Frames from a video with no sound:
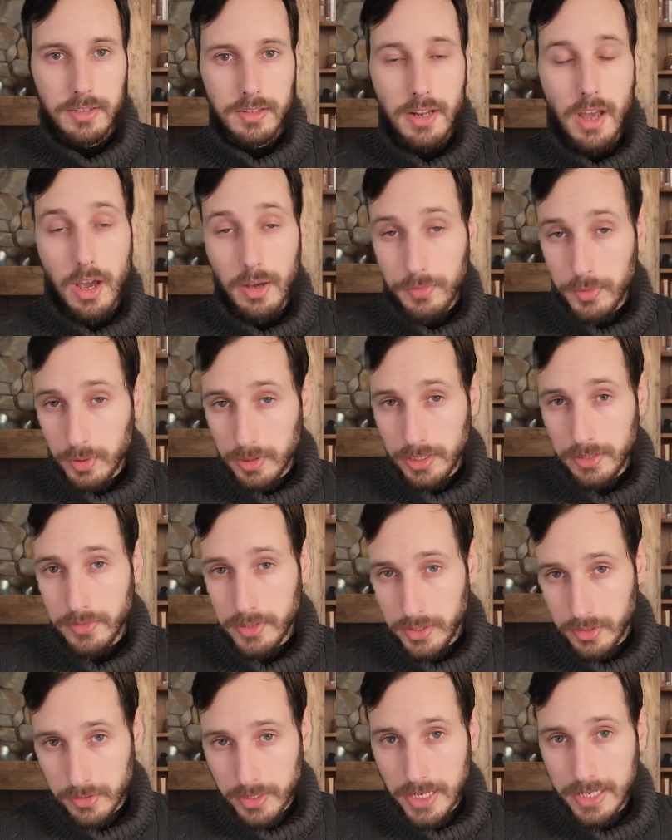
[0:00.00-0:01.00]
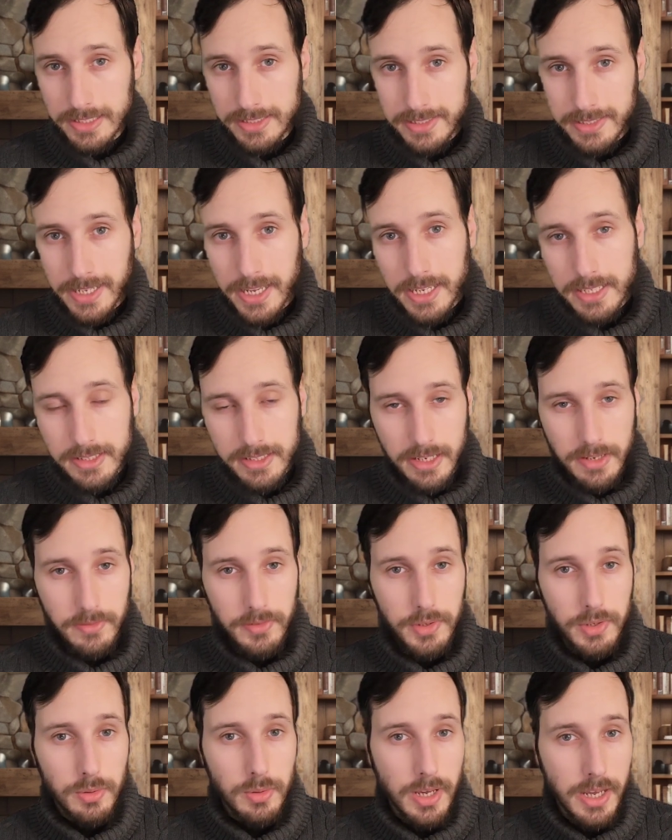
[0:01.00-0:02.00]
Now, if you live in the United States,
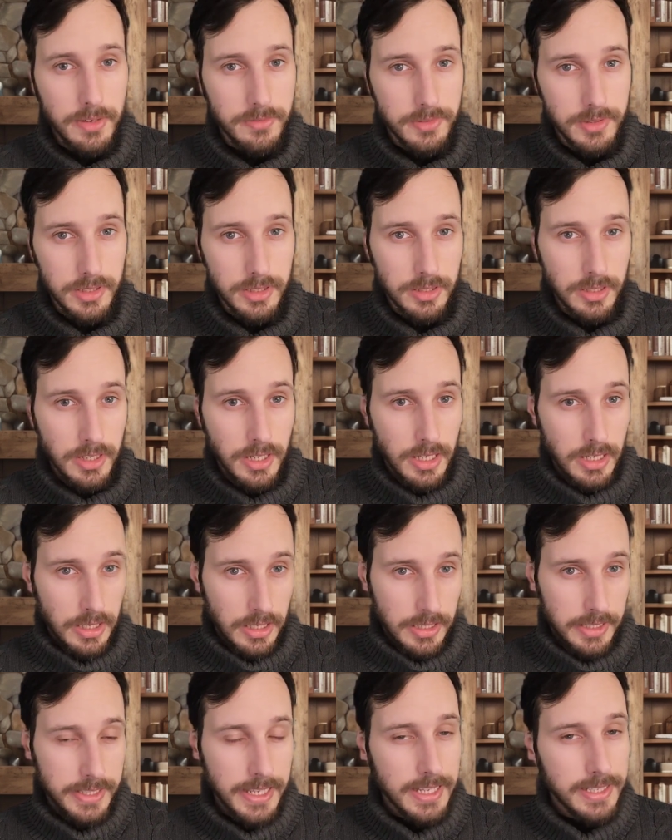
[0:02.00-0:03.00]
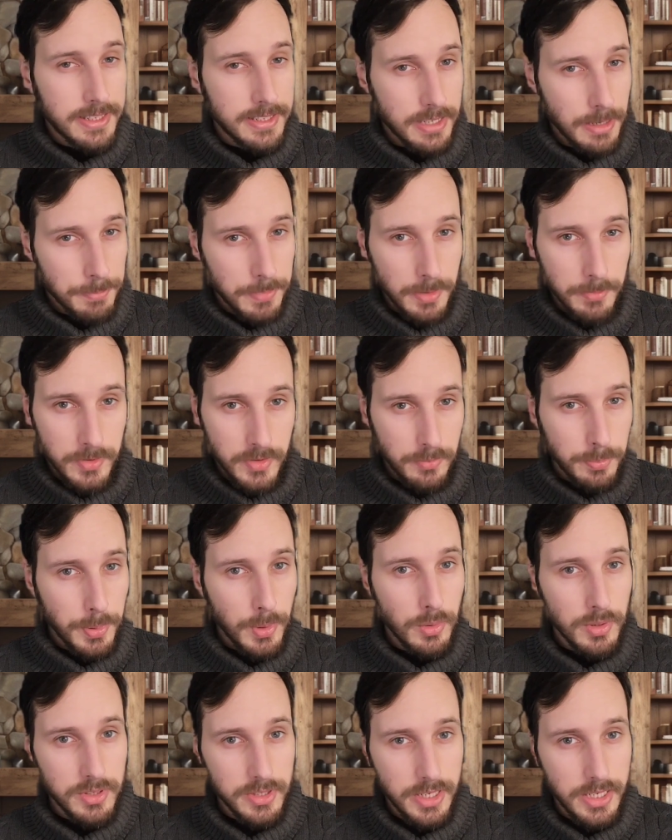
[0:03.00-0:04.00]
if you ever get symptoms of
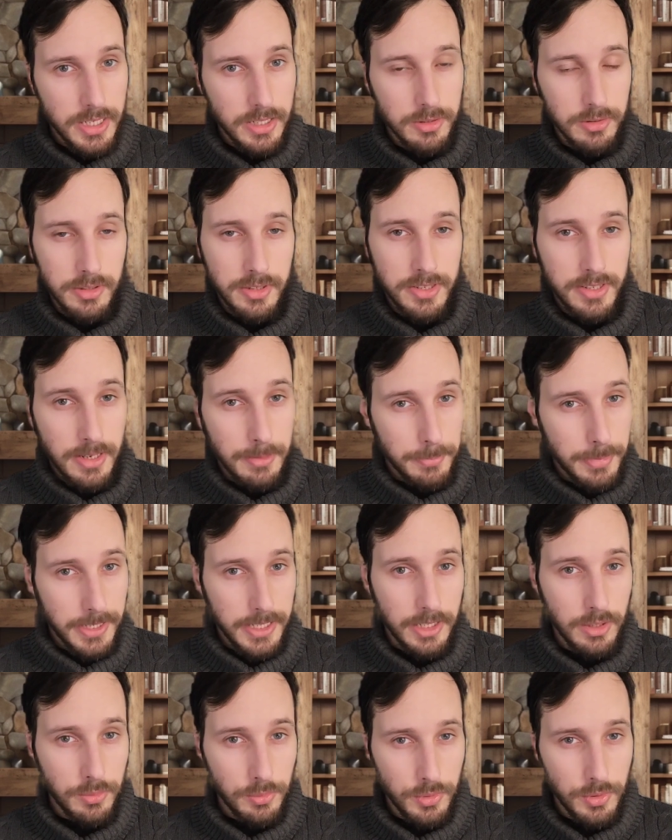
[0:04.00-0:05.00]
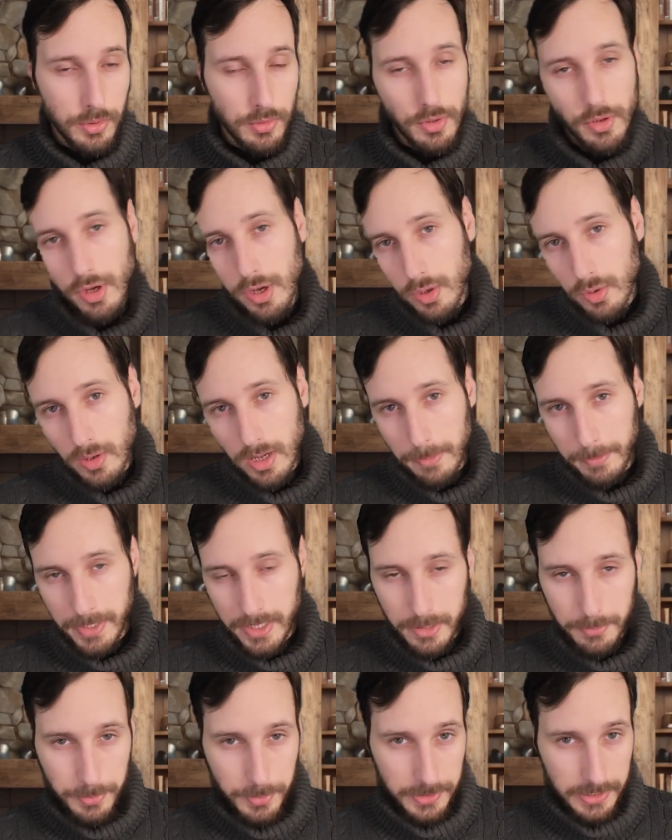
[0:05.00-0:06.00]
poisoning or somebody who you know, I'm
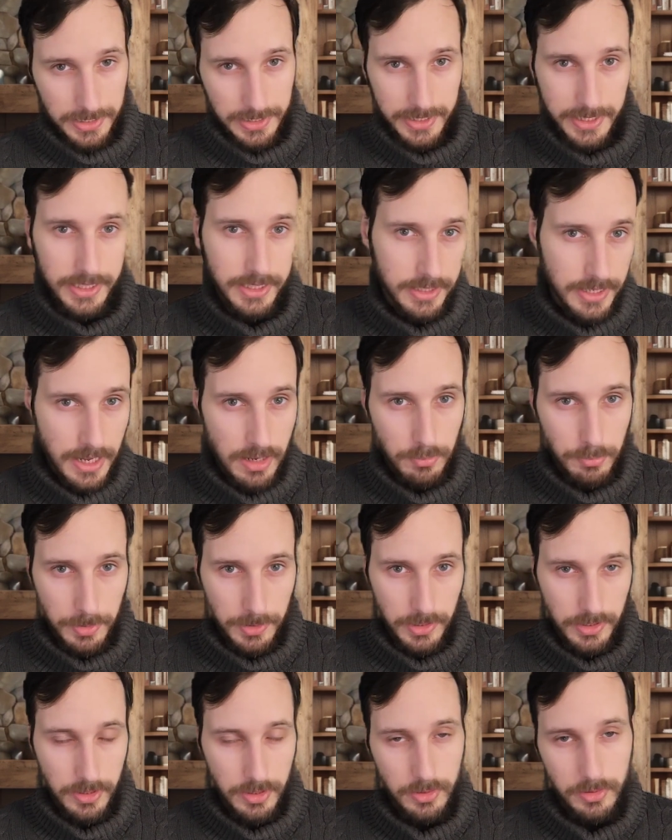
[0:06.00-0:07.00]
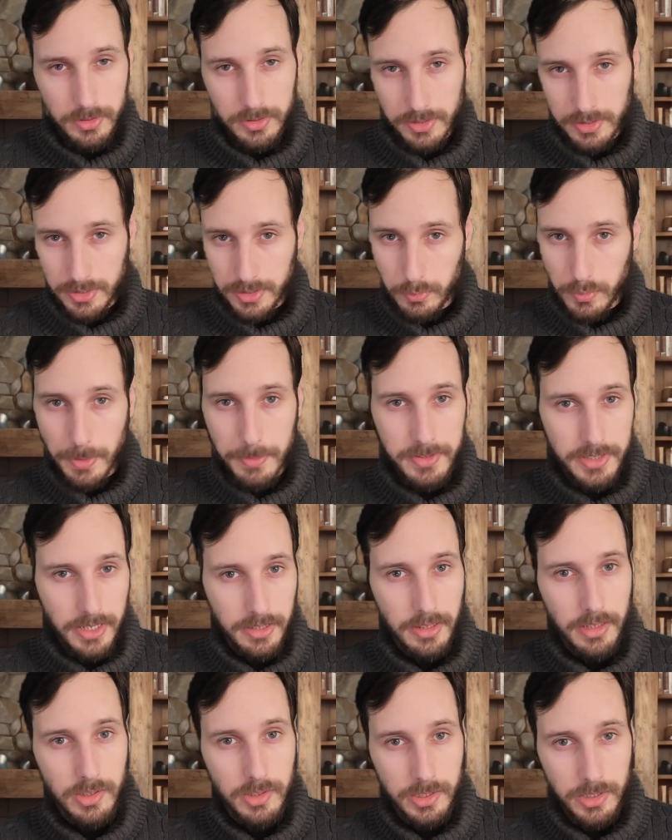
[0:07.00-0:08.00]
going to put the link down below onto the website
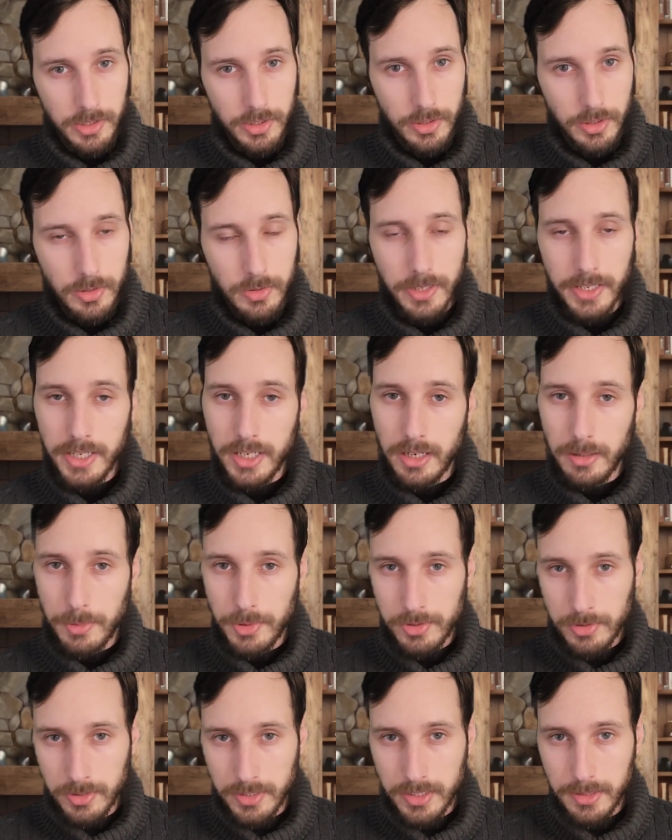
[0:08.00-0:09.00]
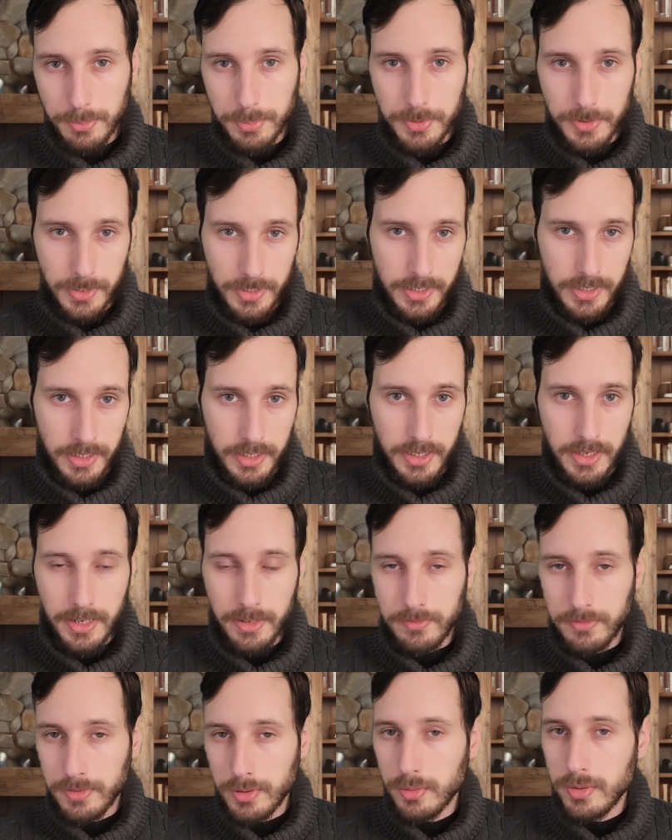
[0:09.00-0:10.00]
that you can go, and I'm also going to put
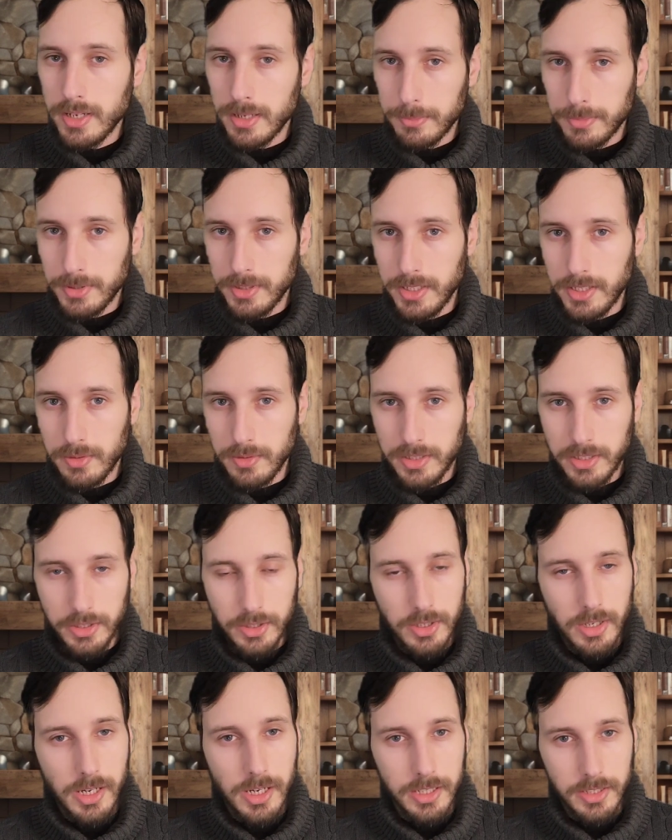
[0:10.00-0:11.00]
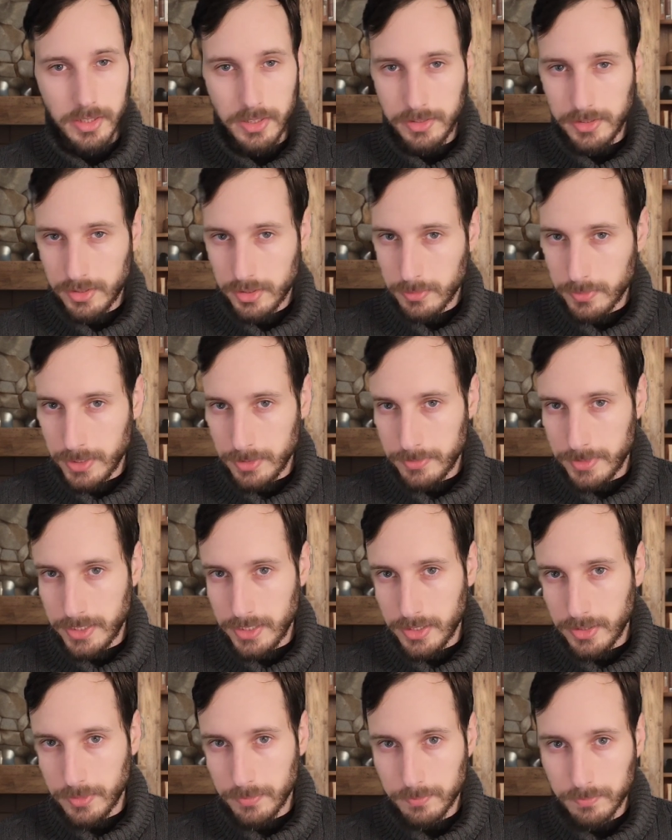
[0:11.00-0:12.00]
a phone number that you can call on the screen right
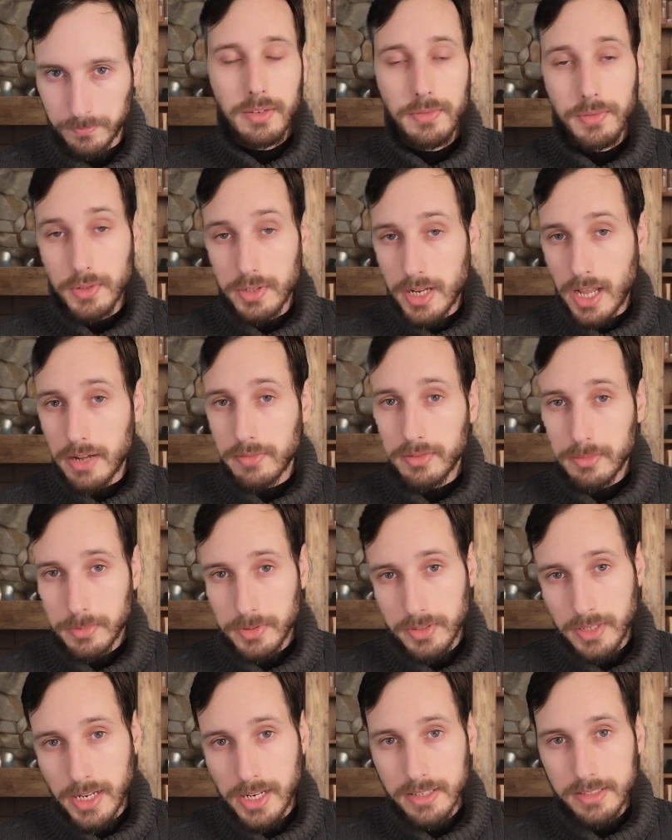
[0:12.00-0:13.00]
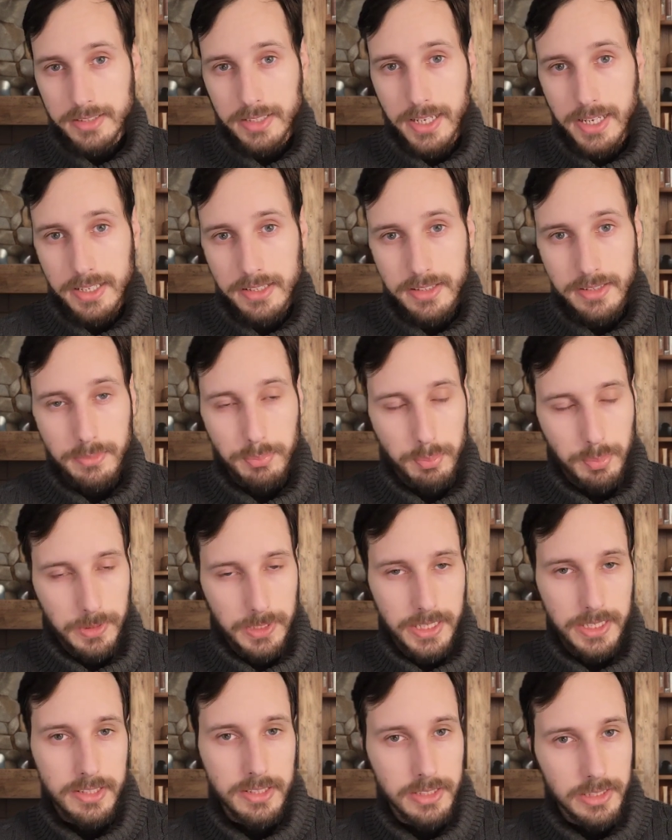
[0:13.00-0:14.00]
now. If you're not from the United States,
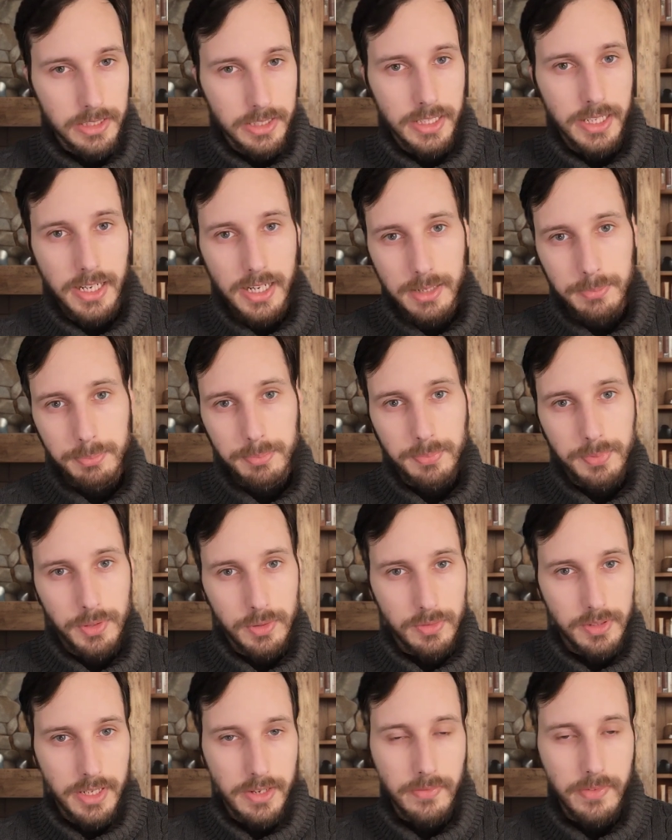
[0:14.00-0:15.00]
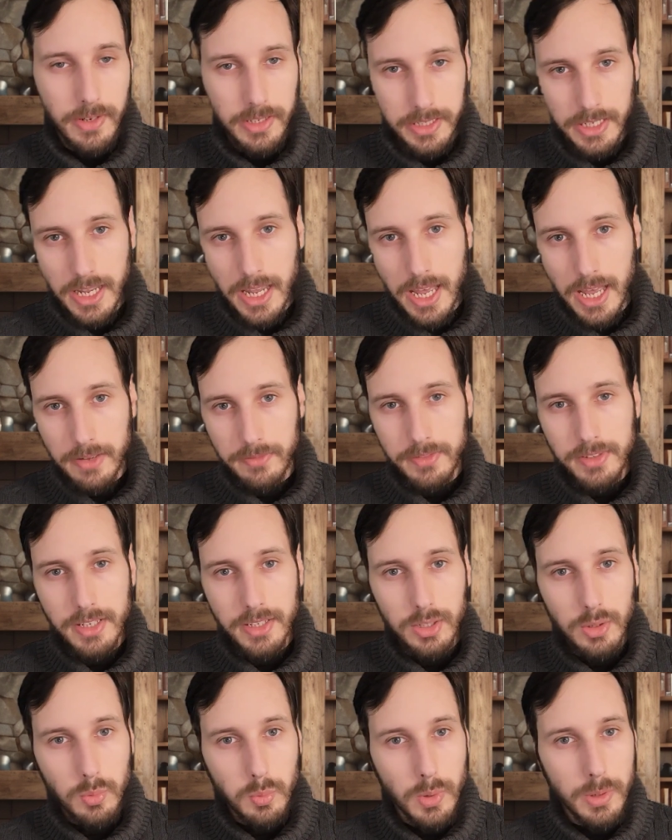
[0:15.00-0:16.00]
please look it up. You definitely have the
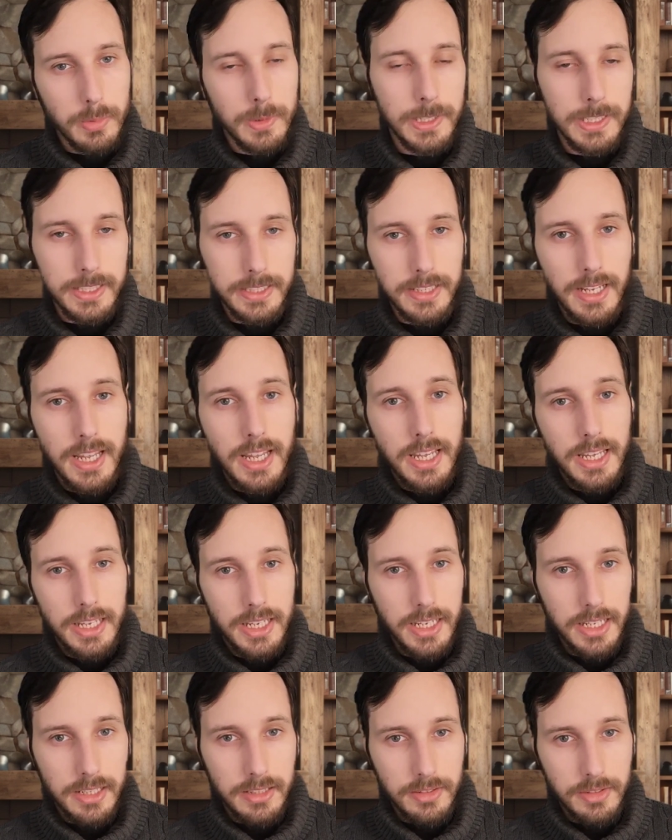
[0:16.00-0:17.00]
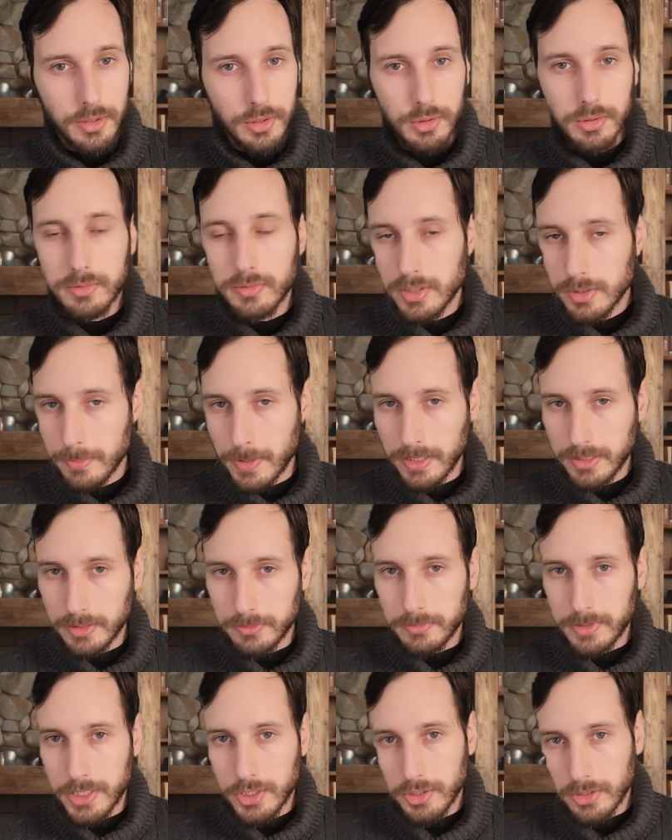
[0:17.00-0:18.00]
equivalent in your
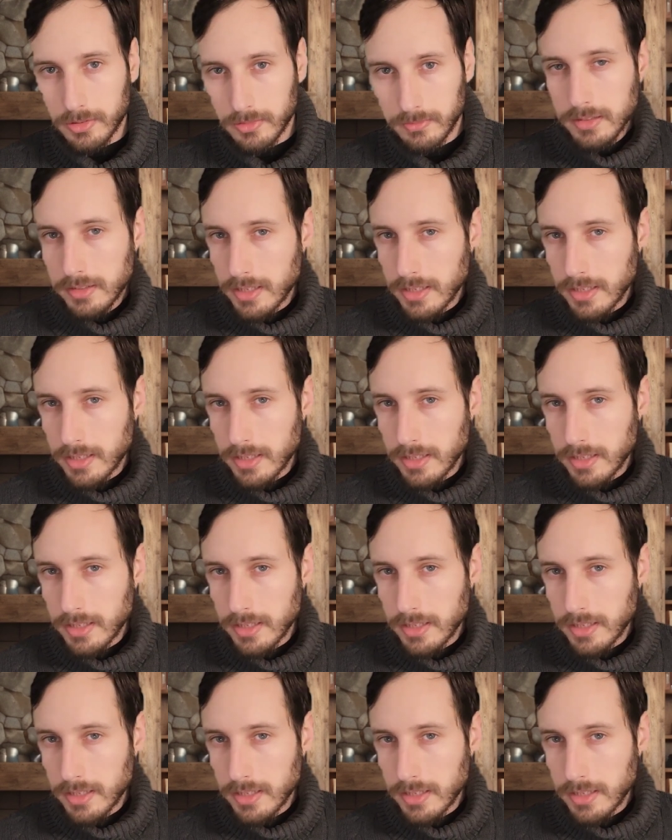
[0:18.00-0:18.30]
respective region.